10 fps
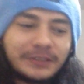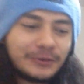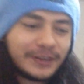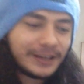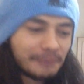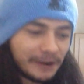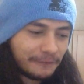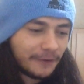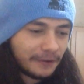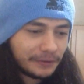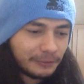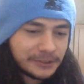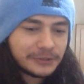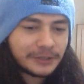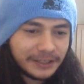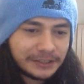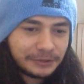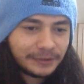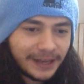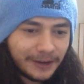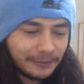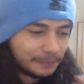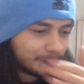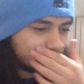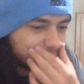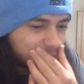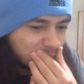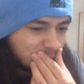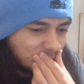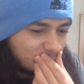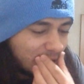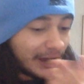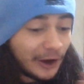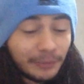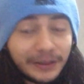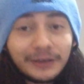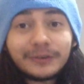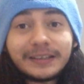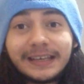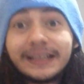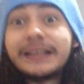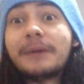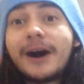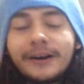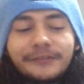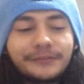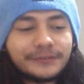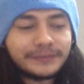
You killed my father, what you gonna do now? I hope they don't kill him off.